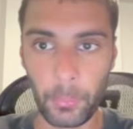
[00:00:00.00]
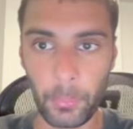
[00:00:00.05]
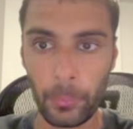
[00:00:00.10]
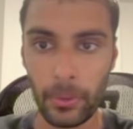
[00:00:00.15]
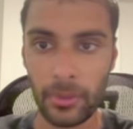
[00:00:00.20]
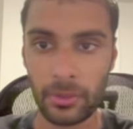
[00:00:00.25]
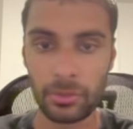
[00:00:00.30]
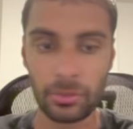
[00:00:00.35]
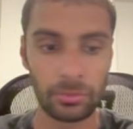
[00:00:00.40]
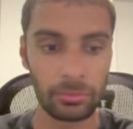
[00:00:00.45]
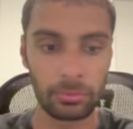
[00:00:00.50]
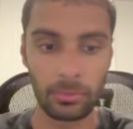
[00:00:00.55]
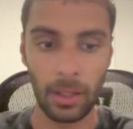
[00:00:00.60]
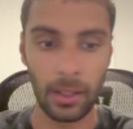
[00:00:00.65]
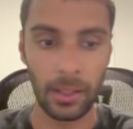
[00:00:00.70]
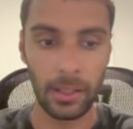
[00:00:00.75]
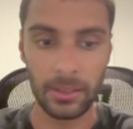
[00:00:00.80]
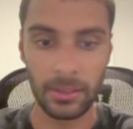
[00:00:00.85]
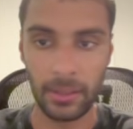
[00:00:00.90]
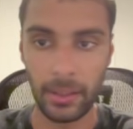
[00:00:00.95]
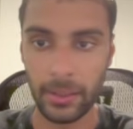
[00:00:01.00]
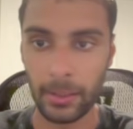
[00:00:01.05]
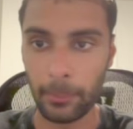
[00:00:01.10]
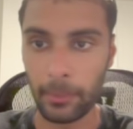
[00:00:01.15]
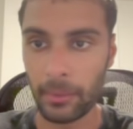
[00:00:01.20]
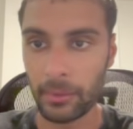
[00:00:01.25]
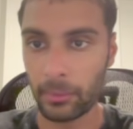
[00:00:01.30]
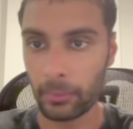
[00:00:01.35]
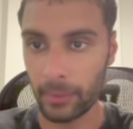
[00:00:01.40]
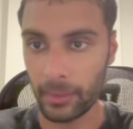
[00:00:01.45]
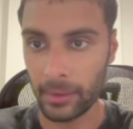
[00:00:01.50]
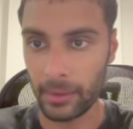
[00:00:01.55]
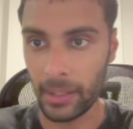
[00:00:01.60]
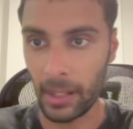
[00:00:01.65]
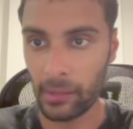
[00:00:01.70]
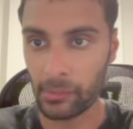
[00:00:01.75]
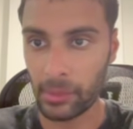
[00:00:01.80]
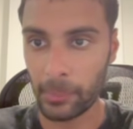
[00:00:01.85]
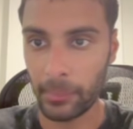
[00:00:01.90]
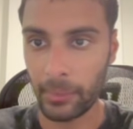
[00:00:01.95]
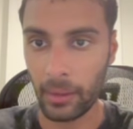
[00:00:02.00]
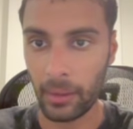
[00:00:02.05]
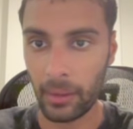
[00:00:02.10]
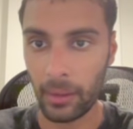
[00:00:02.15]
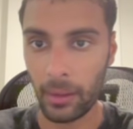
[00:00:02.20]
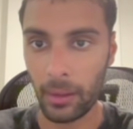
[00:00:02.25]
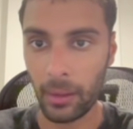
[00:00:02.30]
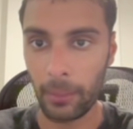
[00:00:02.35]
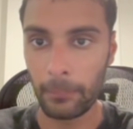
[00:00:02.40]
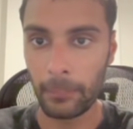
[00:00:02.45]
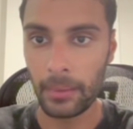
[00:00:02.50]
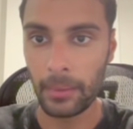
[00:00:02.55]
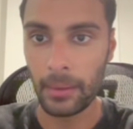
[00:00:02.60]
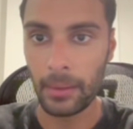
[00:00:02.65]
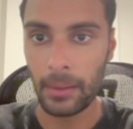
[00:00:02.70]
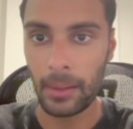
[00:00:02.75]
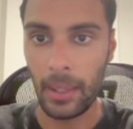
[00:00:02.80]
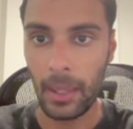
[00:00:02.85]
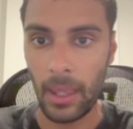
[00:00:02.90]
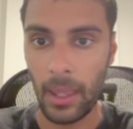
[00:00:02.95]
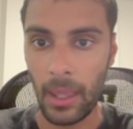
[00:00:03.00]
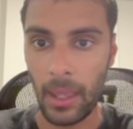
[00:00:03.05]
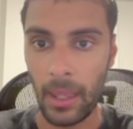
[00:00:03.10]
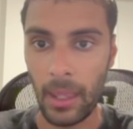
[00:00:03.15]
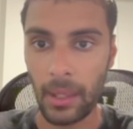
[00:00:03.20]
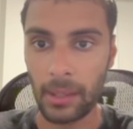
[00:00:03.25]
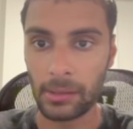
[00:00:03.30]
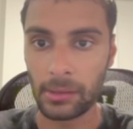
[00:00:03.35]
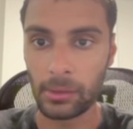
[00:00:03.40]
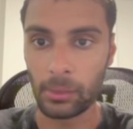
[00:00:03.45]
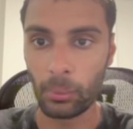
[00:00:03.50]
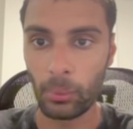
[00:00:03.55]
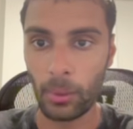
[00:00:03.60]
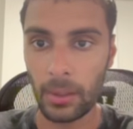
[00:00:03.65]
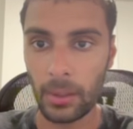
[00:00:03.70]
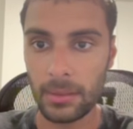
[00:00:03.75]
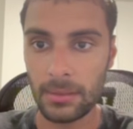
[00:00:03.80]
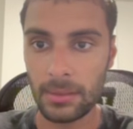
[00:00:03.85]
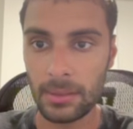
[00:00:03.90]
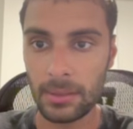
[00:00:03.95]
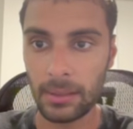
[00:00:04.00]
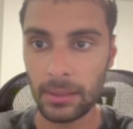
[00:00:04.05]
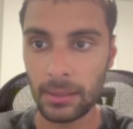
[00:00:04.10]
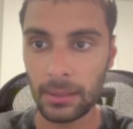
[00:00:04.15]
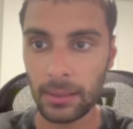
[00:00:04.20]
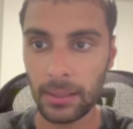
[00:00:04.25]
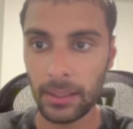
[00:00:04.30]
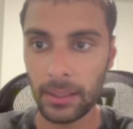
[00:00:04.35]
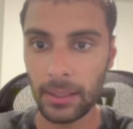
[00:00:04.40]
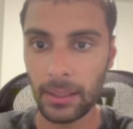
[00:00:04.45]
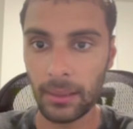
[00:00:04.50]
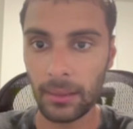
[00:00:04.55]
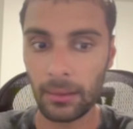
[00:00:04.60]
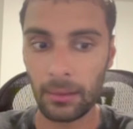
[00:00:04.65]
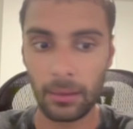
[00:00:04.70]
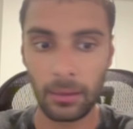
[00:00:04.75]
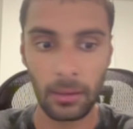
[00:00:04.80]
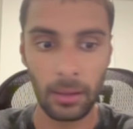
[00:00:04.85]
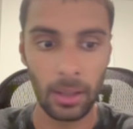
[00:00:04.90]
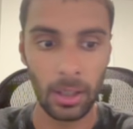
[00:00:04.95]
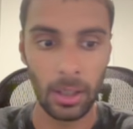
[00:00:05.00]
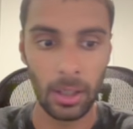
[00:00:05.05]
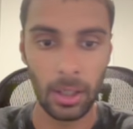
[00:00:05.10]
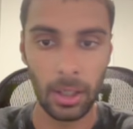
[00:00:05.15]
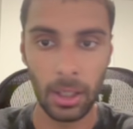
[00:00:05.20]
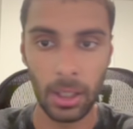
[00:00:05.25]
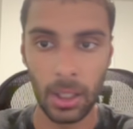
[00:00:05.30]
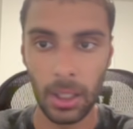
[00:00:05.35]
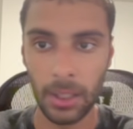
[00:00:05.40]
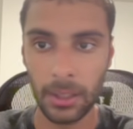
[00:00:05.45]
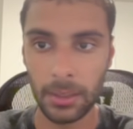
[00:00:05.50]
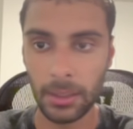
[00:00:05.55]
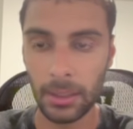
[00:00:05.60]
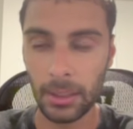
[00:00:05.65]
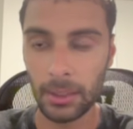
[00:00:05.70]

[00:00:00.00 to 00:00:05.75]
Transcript: which I'll get to later, but you want to get into outscraper.com and you want to click on,